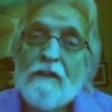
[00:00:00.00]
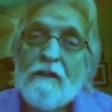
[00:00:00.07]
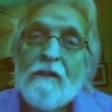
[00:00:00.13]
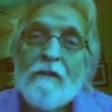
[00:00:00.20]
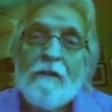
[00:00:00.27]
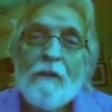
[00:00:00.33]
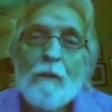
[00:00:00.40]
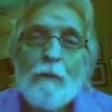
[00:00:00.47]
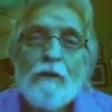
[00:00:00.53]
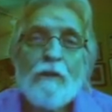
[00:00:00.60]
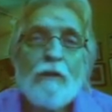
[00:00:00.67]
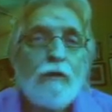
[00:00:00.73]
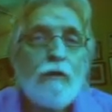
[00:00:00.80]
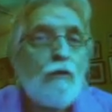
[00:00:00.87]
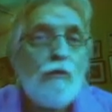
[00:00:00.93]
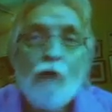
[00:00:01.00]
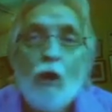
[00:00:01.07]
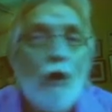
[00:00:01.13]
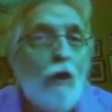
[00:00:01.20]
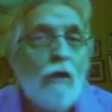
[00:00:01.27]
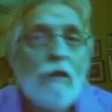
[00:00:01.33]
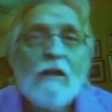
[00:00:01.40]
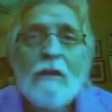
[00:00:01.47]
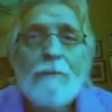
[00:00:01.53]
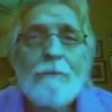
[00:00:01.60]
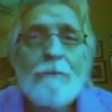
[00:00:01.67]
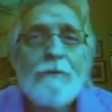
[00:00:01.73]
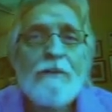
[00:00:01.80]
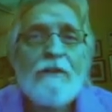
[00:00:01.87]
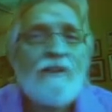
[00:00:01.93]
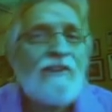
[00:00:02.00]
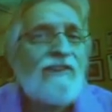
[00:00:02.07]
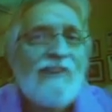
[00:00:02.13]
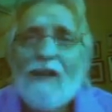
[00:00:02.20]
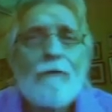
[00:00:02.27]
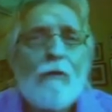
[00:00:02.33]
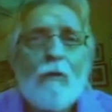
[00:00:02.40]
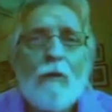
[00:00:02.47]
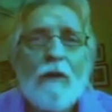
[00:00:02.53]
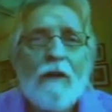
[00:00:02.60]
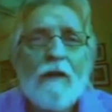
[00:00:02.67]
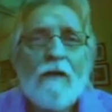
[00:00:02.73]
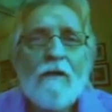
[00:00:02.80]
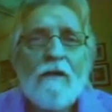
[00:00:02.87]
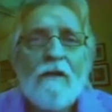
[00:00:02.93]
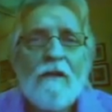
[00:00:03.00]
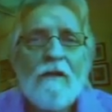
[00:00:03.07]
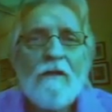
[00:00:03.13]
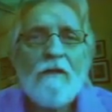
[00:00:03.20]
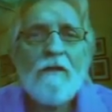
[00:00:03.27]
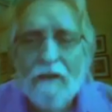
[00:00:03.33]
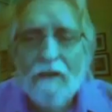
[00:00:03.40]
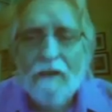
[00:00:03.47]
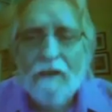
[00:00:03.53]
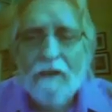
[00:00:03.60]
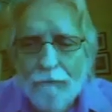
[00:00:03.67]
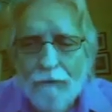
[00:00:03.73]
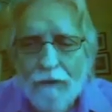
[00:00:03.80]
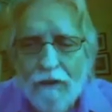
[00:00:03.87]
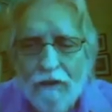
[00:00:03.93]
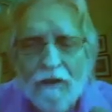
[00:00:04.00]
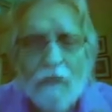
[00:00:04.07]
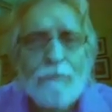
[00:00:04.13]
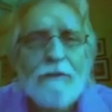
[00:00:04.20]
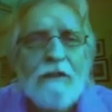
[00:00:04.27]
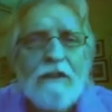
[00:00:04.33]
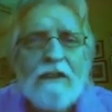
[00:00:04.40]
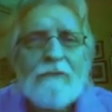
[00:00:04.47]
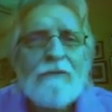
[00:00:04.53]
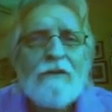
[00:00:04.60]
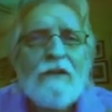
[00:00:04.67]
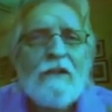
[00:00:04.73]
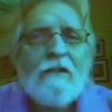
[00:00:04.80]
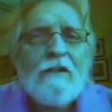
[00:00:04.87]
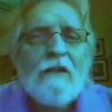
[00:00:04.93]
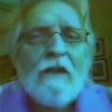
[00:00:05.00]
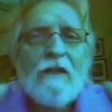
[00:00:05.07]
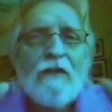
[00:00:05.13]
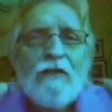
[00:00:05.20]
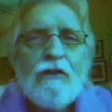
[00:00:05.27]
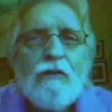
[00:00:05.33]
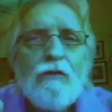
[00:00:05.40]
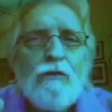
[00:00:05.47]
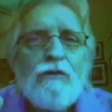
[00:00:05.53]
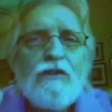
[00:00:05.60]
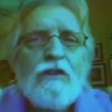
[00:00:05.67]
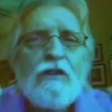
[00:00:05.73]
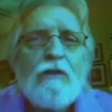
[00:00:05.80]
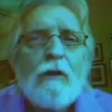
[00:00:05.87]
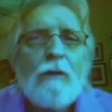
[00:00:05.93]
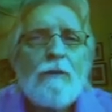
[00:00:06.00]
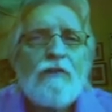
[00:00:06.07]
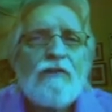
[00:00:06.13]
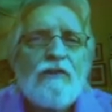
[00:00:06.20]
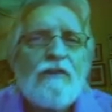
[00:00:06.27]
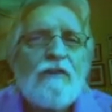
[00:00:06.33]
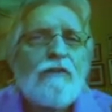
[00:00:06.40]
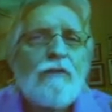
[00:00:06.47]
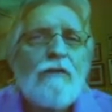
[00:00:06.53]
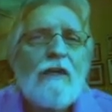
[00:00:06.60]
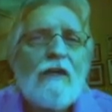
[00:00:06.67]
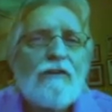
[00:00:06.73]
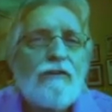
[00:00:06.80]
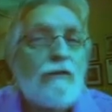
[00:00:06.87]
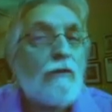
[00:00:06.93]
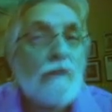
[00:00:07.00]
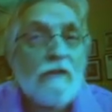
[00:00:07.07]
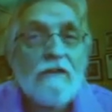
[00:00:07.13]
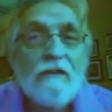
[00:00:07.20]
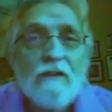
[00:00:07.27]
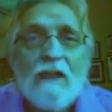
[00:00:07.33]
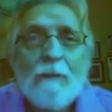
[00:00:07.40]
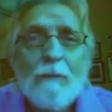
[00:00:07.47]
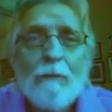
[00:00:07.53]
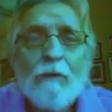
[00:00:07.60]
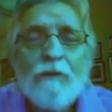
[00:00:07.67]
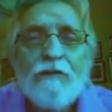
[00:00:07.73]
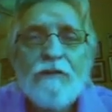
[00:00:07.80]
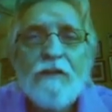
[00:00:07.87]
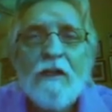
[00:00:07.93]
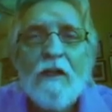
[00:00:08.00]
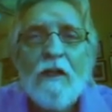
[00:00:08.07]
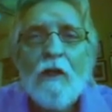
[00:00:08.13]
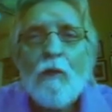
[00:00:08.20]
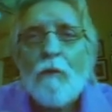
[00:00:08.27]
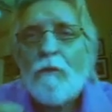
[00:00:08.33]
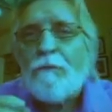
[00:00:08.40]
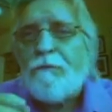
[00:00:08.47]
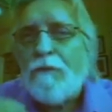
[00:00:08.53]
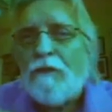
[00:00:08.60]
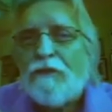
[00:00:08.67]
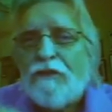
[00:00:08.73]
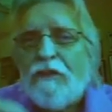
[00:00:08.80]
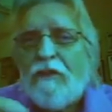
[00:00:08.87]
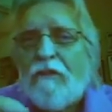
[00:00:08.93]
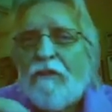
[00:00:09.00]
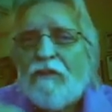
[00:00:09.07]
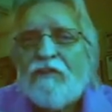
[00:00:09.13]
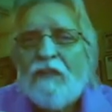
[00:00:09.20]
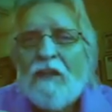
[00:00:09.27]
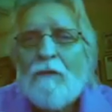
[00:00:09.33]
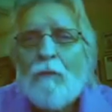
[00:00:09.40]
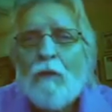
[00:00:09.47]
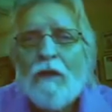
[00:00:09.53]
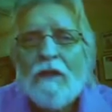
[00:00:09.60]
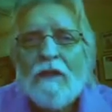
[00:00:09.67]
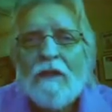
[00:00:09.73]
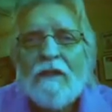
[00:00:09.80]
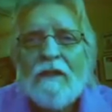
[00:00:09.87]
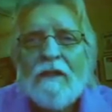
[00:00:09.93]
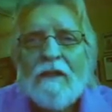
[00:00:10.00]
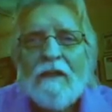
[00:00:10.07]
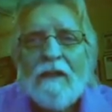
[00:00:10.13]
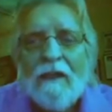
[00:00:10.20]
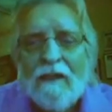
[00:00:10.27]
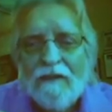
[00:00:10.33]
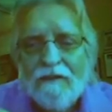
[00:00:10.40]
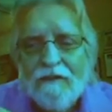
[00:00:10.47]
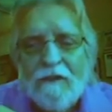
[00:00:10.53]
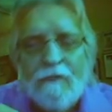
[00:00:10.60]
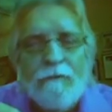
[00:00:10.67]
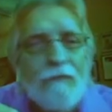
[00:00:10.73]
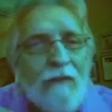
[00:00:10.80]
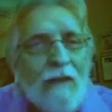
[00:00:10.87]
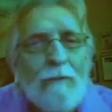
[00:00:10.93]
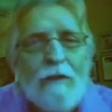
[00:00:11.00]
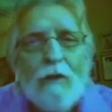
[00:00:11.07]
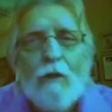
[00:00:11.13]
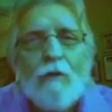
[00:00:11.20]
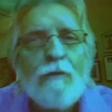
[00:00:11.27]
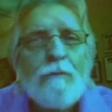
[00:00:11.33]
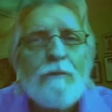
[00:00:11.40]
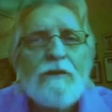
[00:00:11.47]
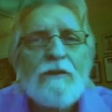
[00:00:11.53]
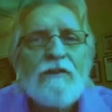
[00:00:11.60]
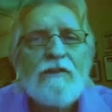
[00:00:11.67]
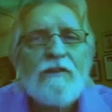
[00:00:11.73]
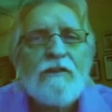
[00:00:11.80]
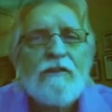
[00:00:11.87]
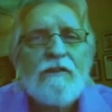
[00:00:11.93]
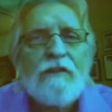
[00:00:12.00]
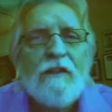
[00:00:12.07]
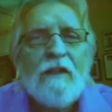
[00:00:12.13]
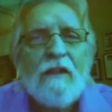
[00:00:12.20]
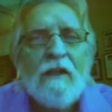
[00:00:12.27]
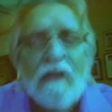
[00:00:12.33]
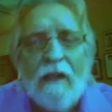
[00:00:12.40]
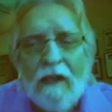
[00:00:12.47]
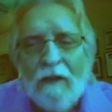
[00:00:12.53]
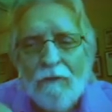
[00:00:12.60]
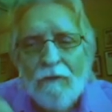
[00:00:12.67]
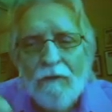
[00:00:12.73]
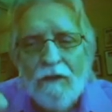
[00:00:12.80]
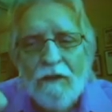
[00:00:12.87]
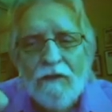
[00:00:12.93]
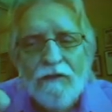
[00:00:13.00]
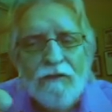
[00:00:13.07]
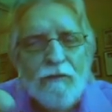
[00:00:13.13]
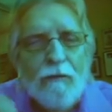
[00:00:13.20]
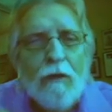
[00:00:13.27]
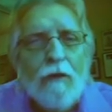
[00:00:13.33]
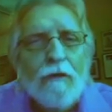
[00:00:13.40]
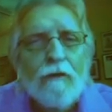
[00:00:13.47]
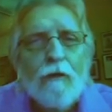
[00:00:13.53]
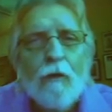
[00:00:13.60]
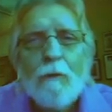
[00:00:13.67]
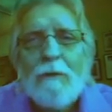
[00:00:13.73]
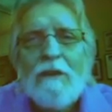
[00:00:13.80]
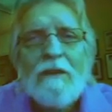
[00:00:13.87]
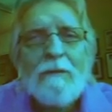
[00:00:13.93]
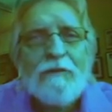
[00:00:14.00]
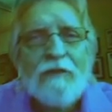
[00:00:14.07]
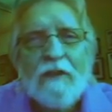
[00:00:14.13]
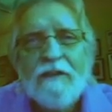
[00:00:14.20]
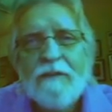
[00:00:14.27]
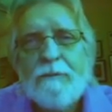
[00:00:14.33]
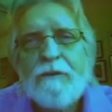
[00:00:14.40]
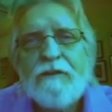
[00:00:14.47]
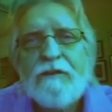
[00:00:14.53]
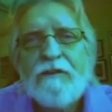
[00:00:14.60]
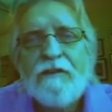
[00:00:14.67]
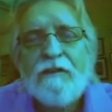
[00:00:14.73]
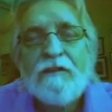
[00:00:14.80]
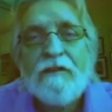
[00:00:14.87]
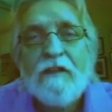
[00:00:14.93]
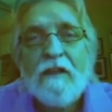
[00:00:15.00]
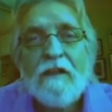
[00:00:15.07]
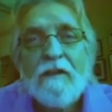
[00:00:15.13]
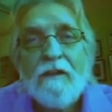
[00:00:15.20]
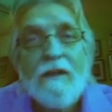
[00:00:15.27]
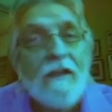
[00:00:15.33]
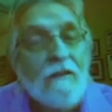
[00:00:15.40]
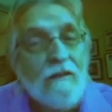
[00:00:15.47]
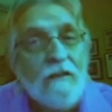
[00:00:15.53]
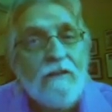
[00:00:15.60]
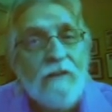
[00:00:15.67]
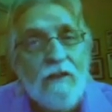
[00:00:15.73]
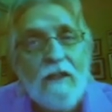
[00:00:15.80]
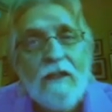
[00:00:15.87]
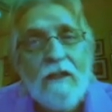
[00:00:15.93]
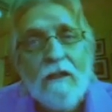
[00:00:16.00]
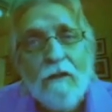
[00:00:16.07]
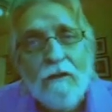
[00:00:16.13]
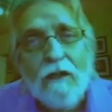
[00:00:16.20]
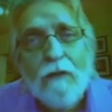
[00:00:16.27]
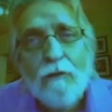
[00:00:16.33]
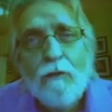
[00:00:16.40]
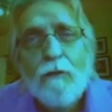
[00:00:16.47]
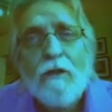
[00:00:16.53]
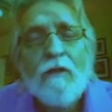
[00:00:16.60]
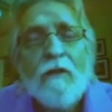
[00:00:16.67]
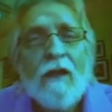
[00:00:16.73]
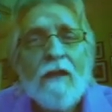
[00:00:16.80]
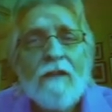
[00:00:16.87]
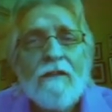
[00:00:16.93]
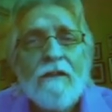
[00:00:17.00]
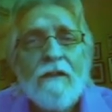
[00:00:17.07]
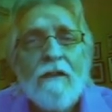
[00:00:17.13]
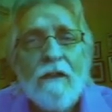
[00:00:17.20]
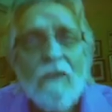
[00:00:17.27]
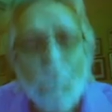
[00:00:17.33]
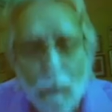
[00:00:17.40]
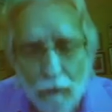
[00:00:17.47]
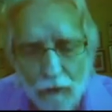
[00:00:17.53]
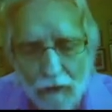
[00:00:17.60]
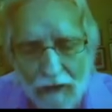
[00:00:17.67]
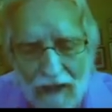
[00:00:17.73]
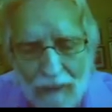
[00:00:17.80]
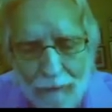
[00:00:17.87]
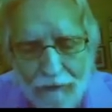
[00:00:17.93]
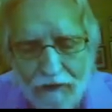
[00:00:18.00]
that would include all companies everywhere, that every company, even the huge, enormous international conglomerates, would function in the same way as the family-owned businesses and the smaller or medium-sized businesses that I think today are now doing that. What will happen